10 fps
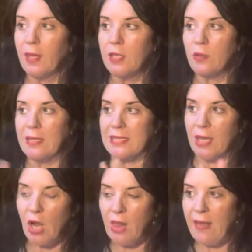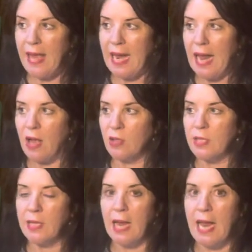So I set all that
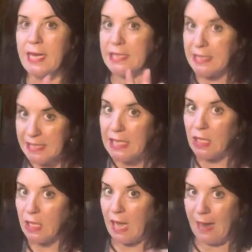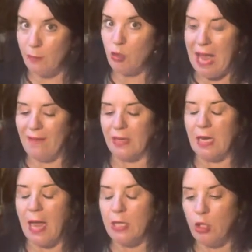out and still I'm driving.
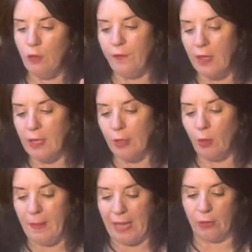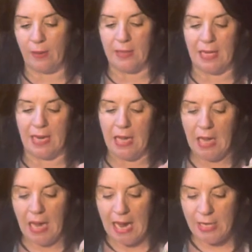Now I do feel a little better. I mean, I,
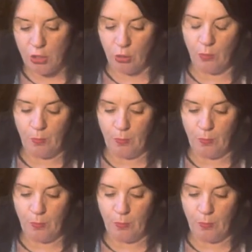I do